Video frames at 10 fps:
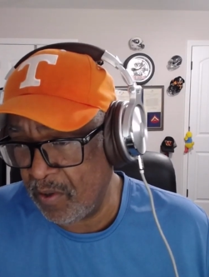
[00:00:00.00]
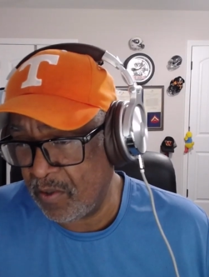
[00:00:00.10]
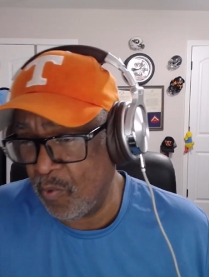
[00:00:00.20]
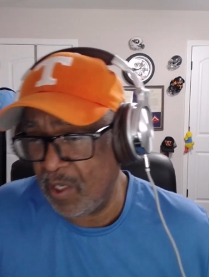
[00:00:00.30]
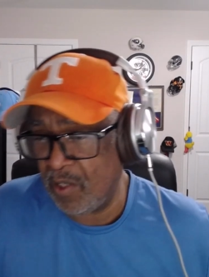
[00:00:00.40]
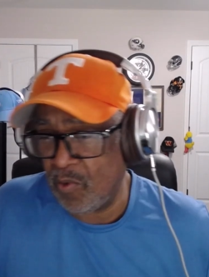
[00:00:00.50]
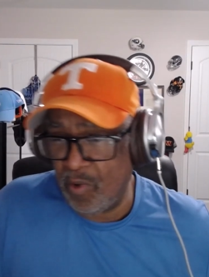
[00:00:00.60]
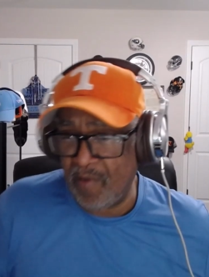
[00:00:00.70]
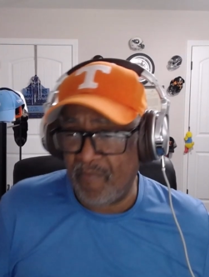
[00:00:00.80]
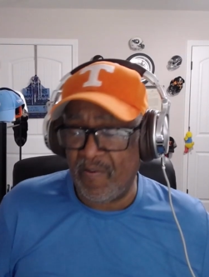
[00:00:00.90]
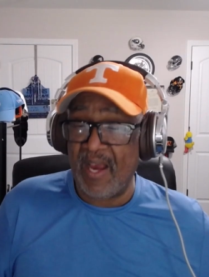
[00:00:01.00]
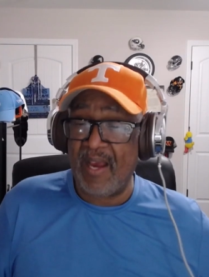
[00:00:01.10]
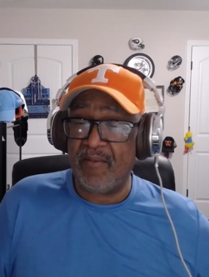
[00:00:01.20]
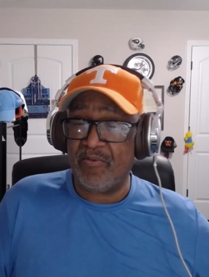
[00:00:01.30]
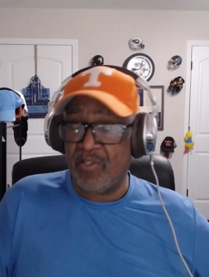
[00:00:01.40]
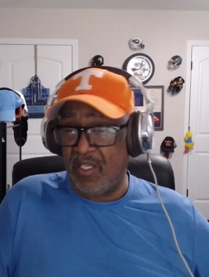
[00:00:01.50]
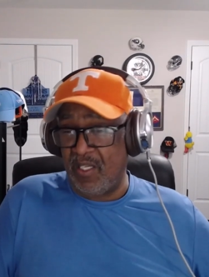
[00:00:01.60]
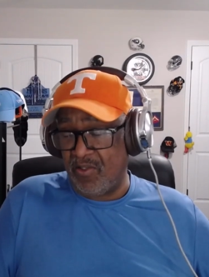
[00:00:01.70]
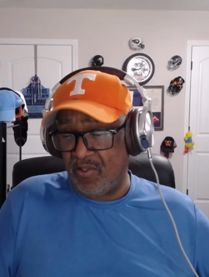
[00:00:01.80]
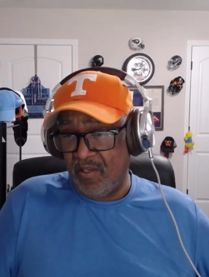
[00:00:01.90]
2025
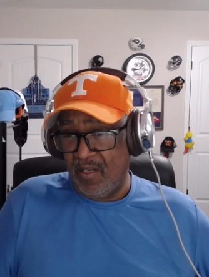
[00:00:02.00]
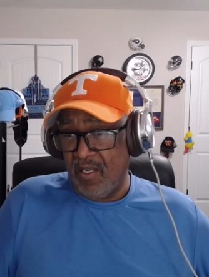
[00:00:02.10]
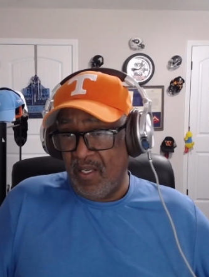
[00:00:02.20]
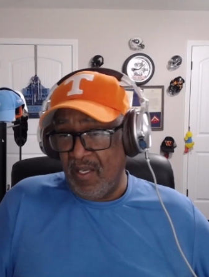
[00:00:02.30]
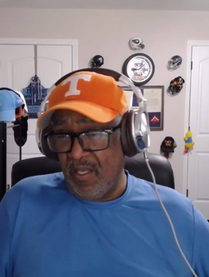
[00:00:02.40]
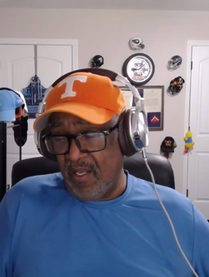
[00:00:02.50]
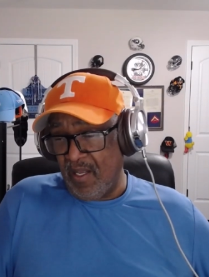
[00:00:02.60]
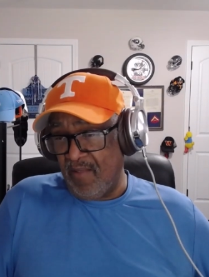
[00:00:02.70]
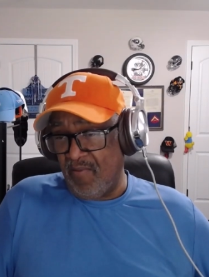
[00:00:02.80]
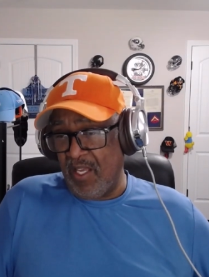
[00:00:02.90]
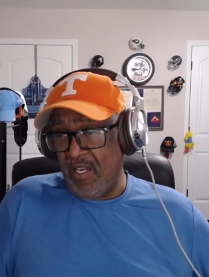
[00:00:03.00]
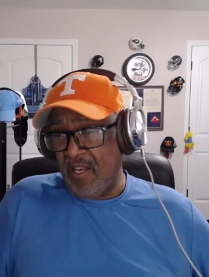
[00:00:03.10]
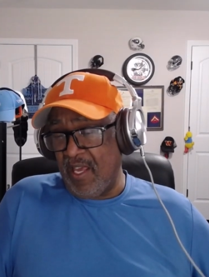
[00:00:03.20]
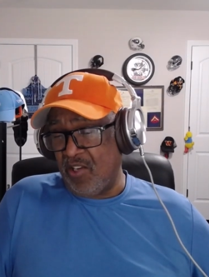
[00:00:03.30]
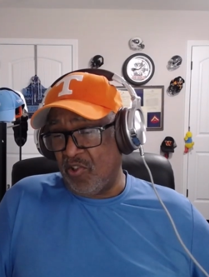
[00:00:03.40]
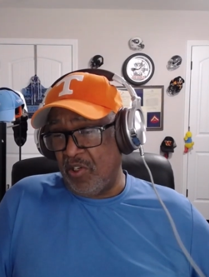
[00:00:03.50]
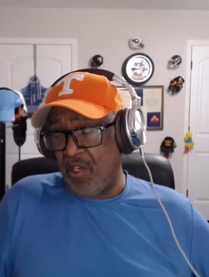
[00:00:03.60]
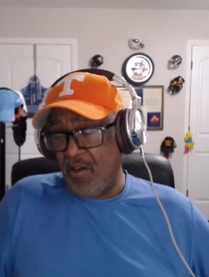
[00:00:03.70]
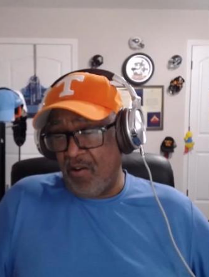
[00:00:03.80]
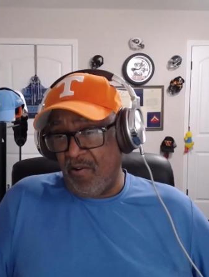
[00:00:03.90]
season. And then next
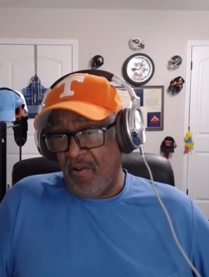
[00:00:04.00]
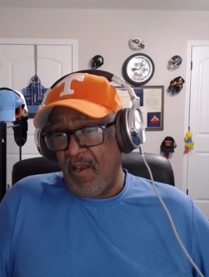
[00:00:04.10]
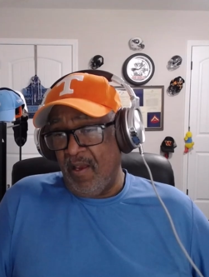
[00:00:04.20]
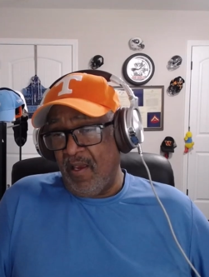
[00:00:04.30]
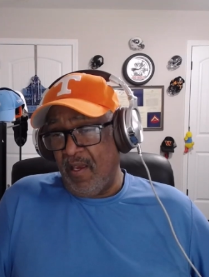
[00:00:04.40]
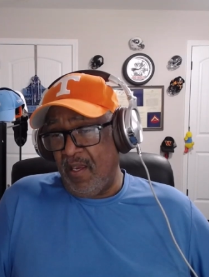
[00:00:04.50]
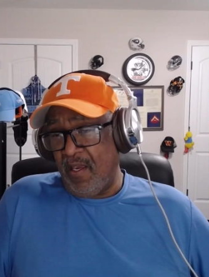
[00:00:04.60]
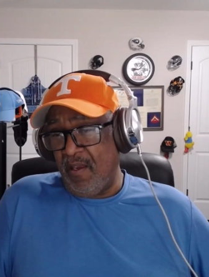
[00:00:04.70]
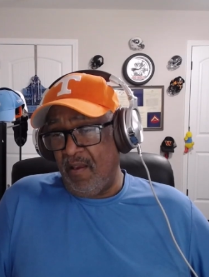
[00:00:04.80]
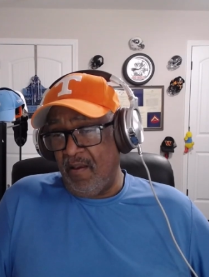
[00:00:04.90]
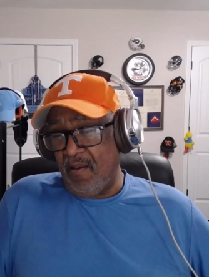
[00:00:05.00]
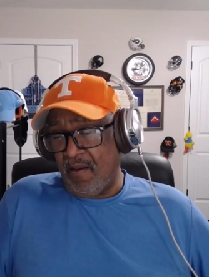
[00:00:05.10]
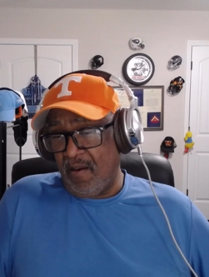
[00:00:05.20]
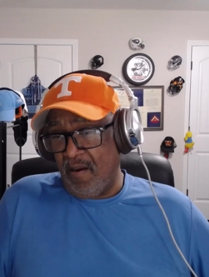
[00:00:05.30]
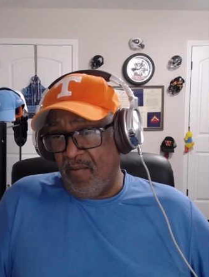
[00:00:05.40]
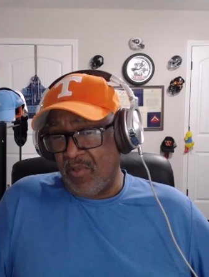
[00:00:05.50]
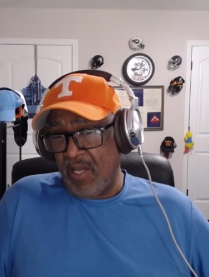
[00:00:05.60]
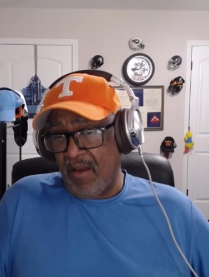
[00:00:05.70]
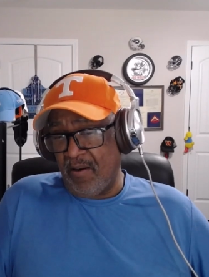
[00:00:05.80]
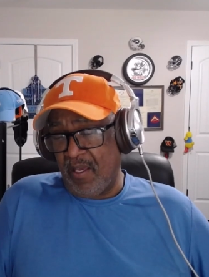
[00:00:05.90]
year he comes
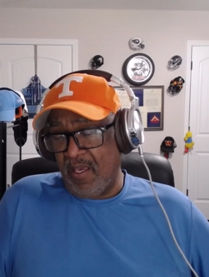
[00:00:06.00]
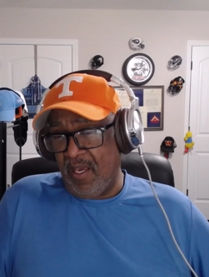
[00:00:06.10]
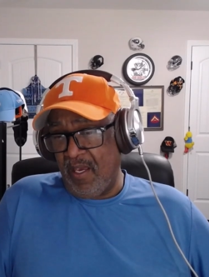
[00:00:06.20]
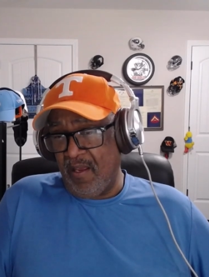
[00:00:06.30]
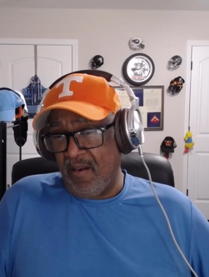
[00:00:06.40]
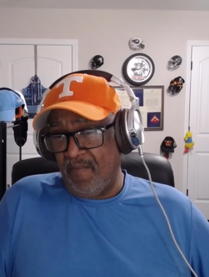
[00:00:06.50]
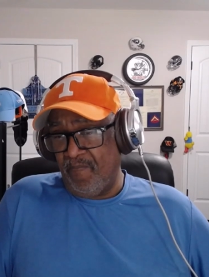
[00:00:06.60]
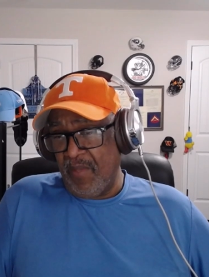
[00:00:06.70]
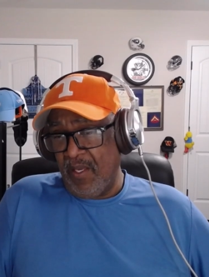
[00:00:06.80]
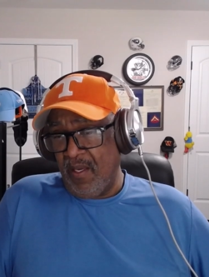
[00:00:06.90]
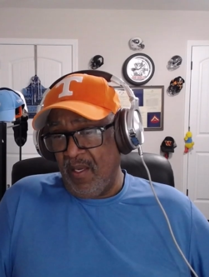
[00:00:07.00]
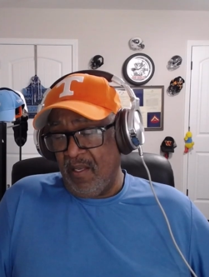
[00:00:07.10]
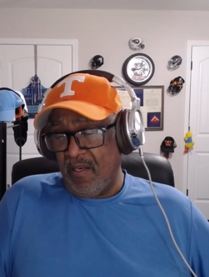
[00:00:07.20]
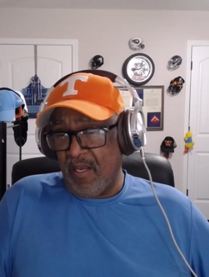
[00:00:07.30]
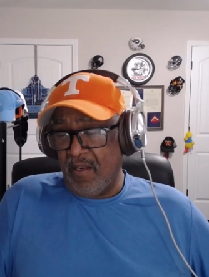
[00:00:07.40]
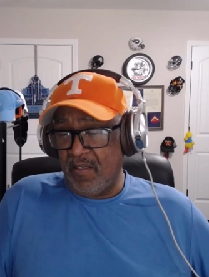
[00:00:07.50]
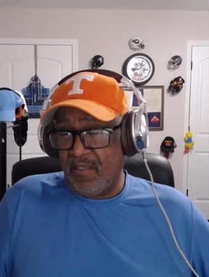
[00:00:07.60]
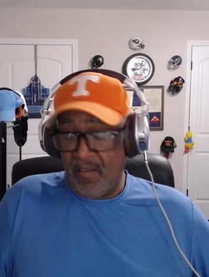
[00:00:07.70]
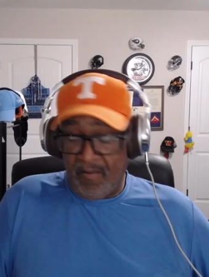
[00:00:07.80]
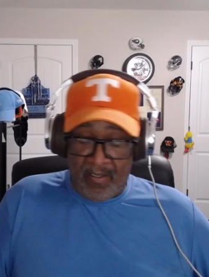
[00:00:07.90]
out again. Now
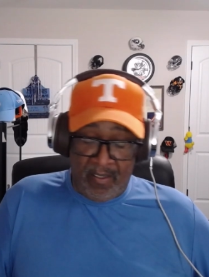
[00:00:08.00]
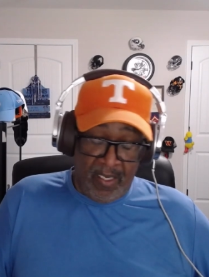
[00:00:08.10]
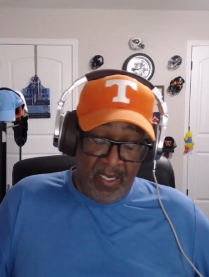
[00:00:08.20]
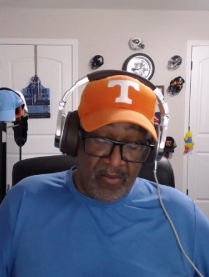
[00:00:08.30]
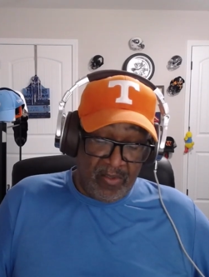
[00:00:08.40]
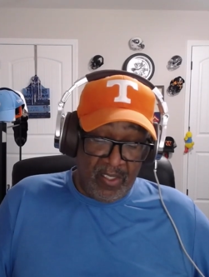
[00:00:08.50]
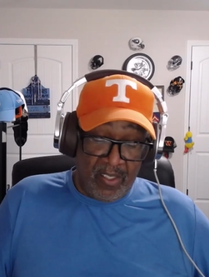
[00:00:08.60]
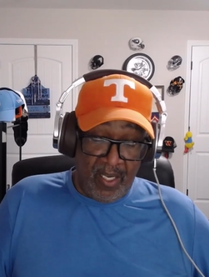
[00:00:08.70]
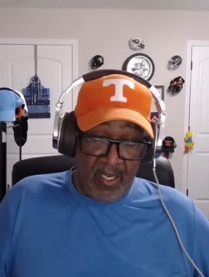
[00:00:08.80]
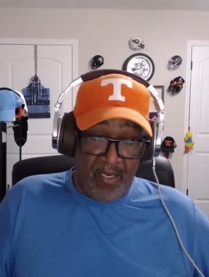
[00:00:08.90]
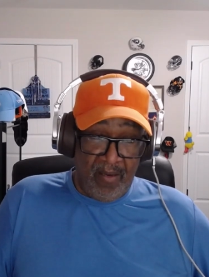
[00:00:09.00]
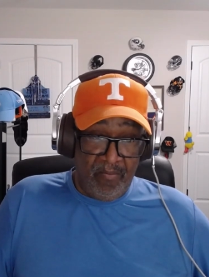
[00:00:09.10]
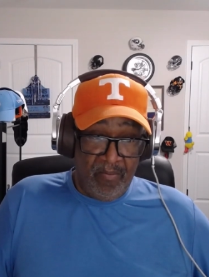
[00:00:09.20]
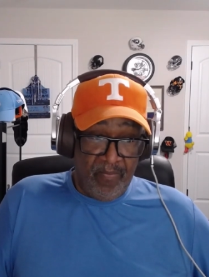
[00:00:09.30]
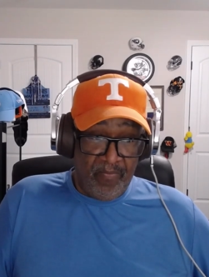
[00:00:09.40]
this gives the team